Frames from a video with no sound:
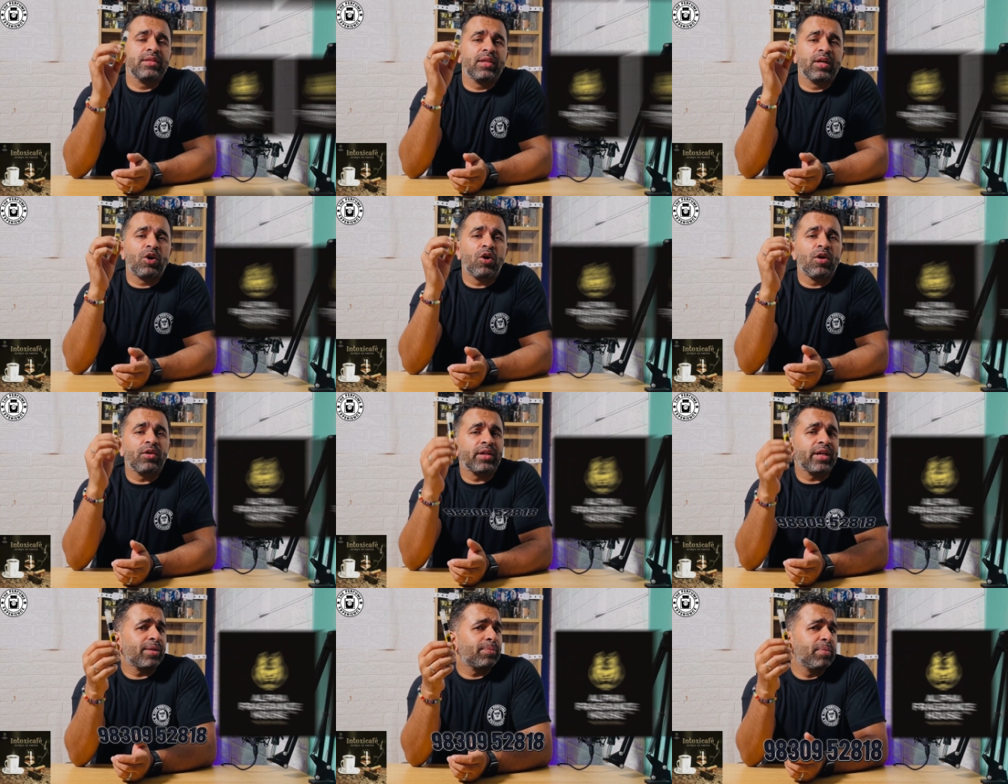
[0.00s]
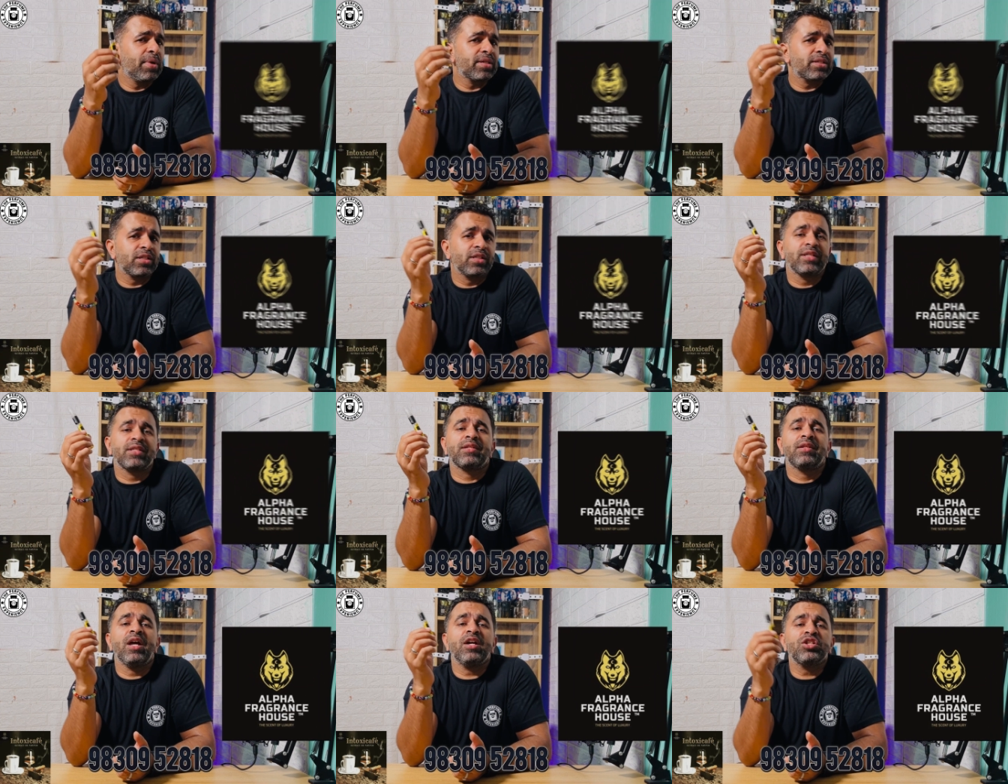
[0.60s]
The contact person
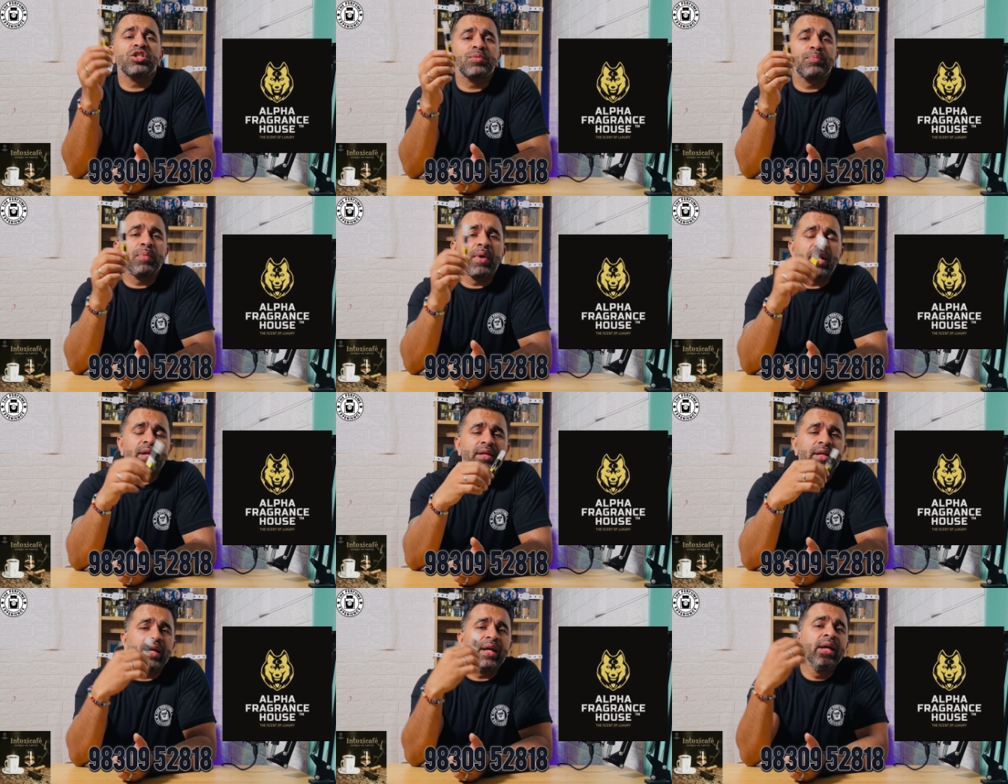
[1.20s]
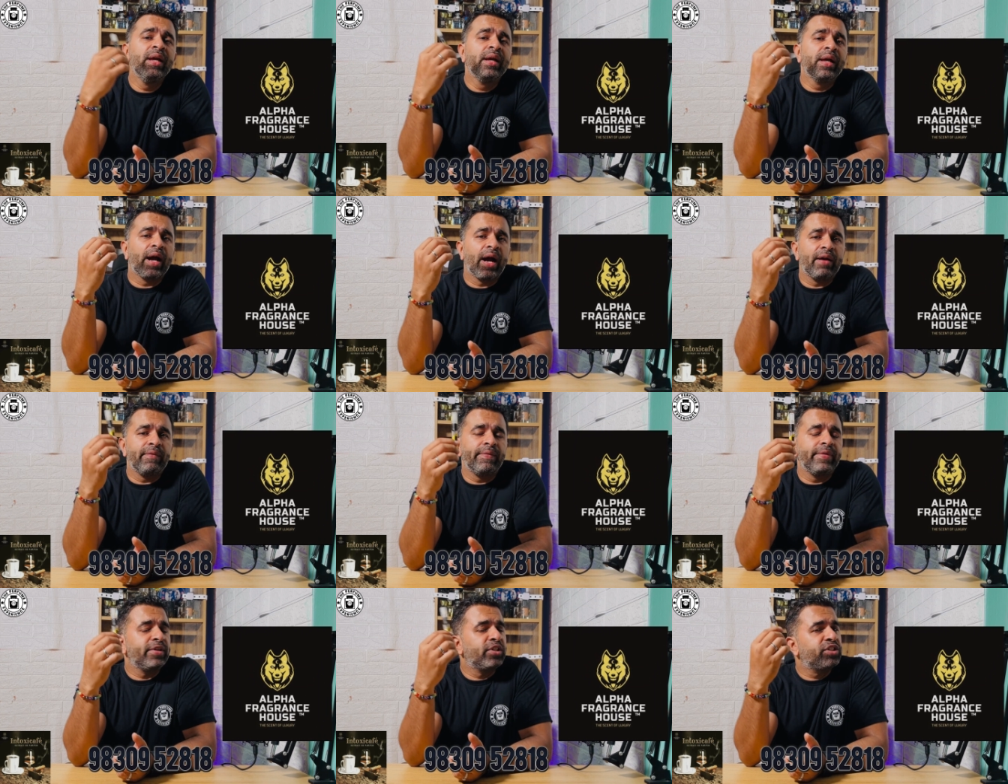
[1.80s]
is Lakshya Pandey.
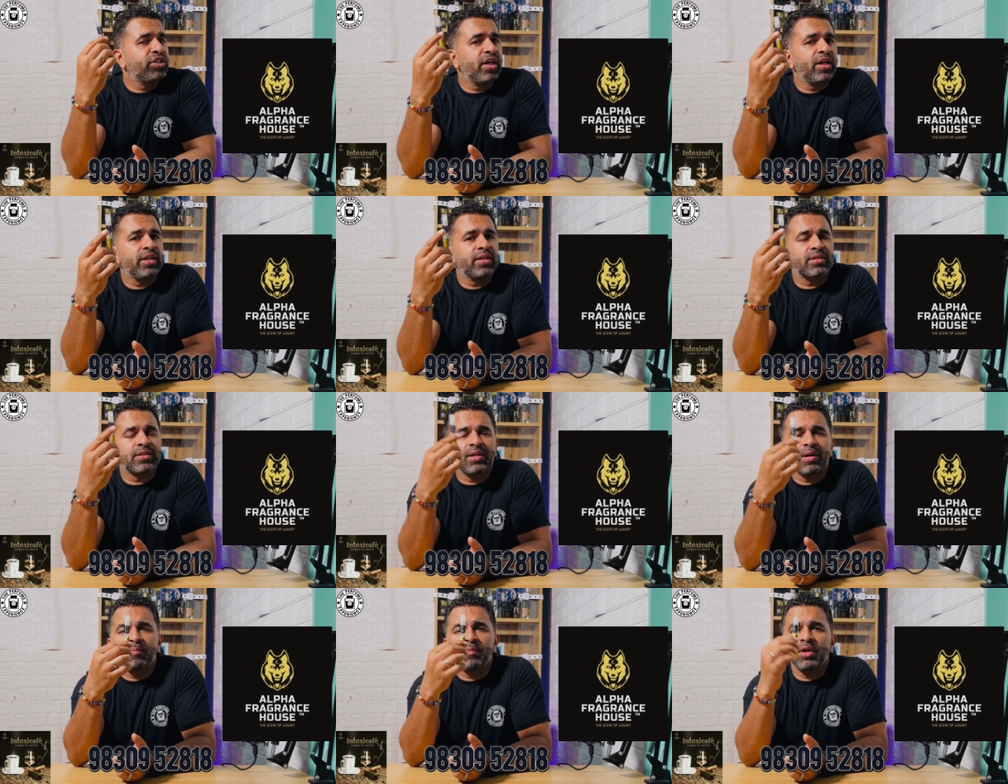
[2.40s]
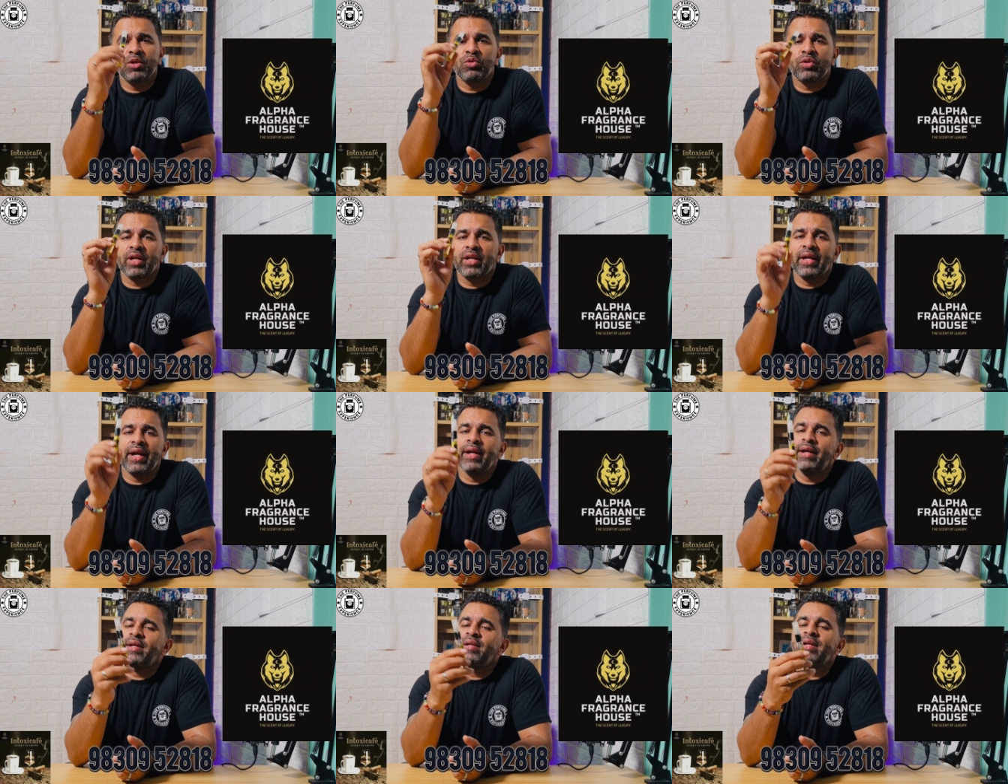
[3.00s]
I will share his number. You can
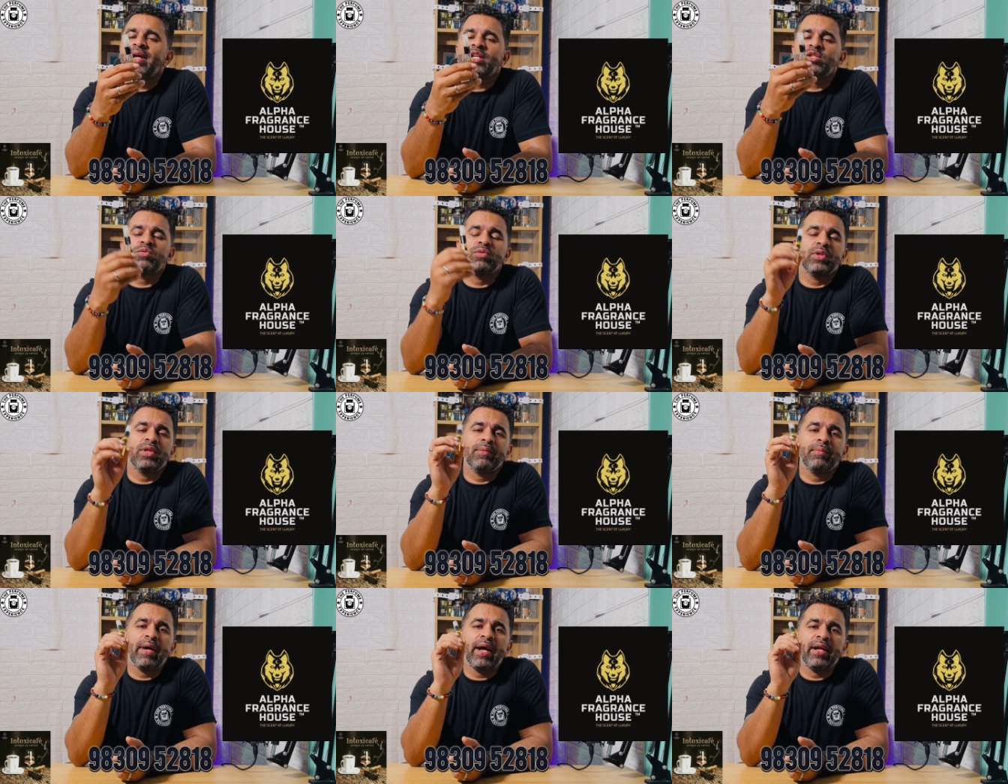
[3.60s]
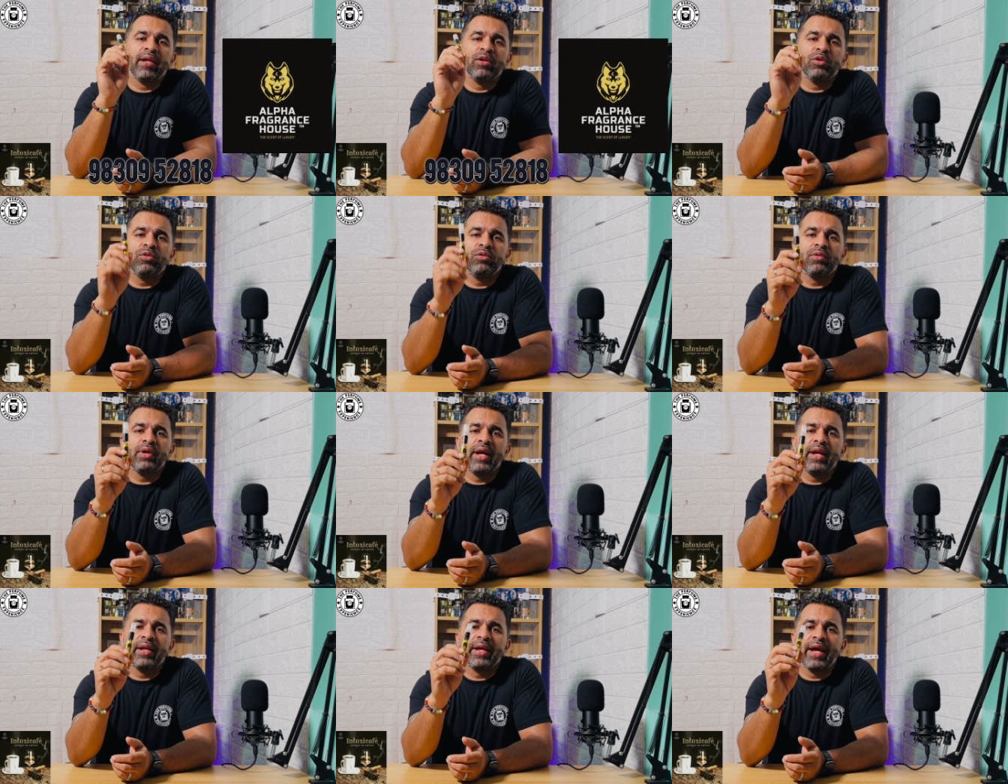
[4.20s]
get in touch with him and
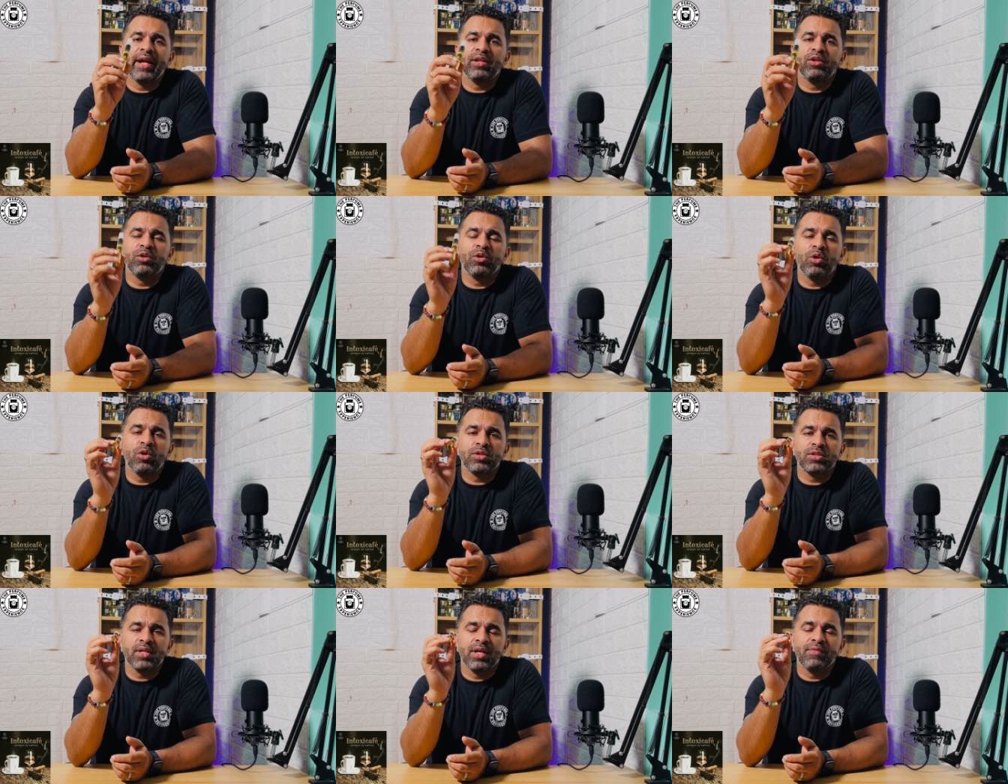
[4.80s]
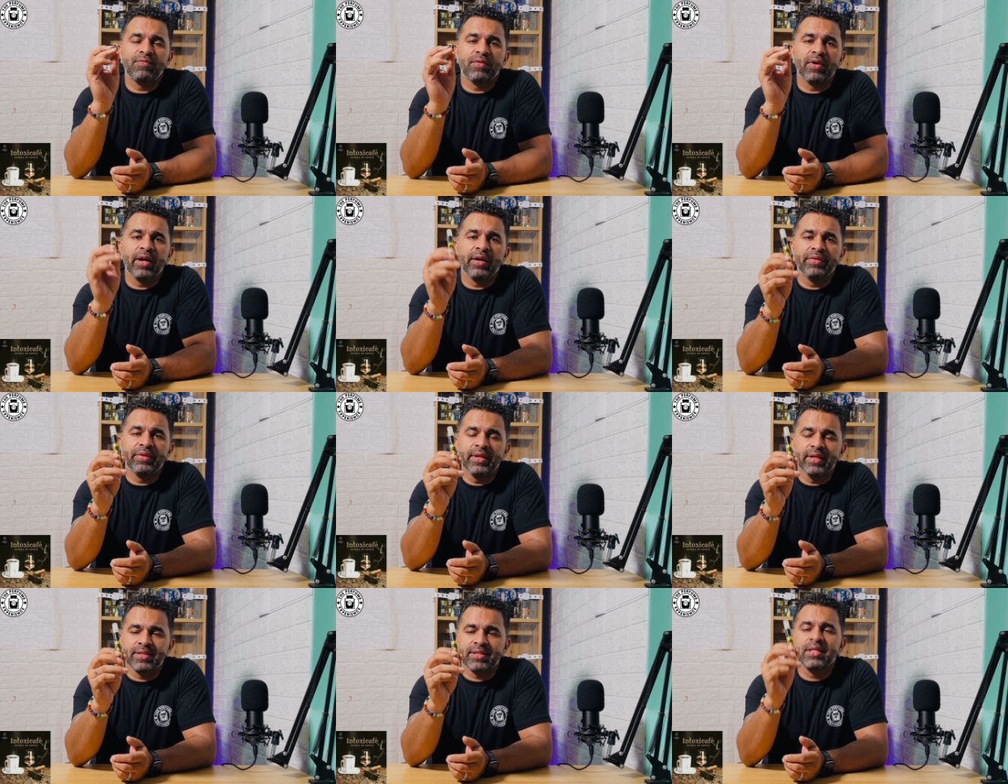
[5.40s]
try and get yourself
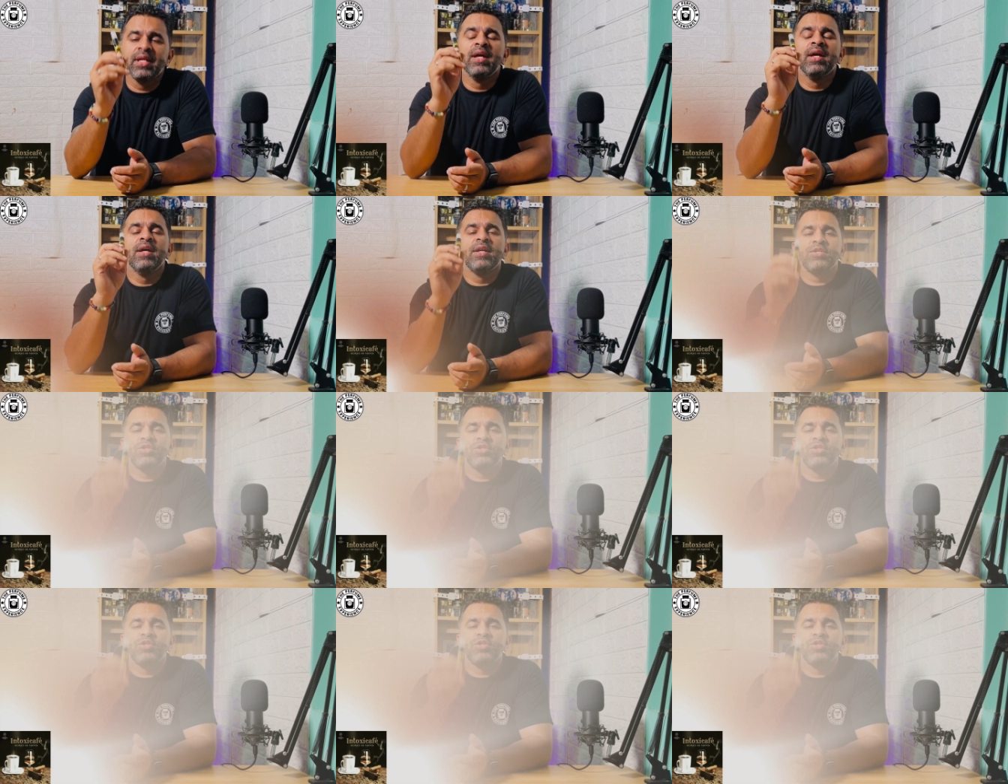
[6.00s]
this.